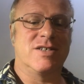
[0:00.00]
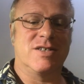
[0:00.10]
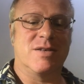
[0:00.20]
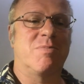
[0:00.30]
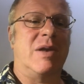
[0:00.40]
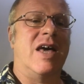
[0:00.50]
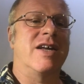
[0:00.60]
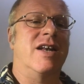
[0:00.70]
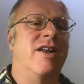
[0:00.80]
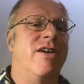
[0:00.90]
is at
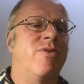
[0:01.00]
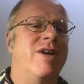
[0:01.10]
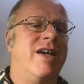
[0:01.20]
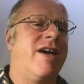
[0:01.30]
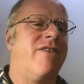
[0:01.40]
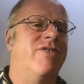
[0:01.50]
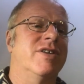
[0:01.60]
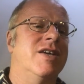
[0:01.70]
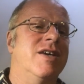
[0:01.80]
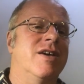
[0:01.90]
Blind Lliw Uchaf,
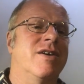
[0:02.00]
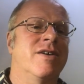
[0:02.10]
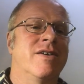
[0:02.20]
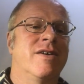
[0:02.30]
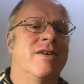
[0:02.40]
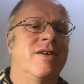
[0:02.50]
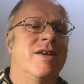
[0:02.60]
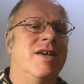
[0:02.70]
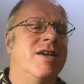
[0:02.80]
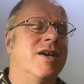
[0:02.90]
and
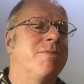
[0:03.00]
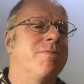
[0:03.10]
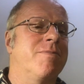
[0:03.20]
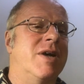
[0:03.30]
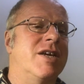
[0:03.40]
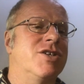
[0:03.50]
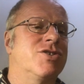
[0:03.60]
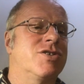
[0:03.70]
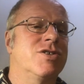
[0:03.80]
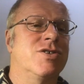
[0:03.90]
he
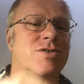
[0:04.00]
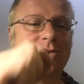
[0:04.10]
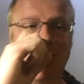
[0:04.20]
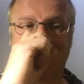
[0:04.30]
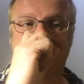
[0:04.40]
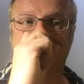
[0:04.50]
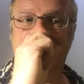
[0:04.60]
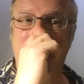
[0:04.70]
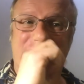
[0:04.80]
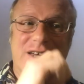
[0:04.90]
managed to
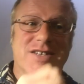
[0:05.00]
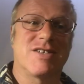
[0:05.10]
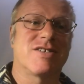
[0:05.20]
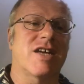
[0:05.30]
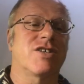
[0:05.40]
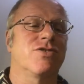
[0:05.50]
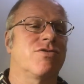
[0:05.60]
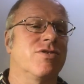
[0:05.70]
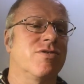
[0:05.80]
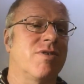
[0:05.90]
get a section
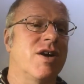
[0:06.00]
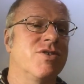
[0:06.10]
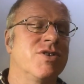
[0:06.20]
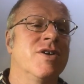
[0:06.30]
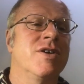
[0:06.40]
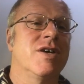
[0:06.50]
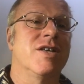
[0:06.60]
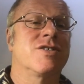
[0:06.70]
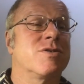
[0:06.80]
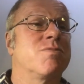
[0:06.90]
through the road.
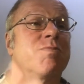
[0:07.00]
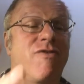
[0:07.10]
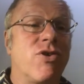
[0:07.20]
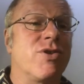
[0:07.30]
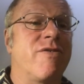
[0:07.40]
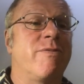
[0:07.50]
This was before the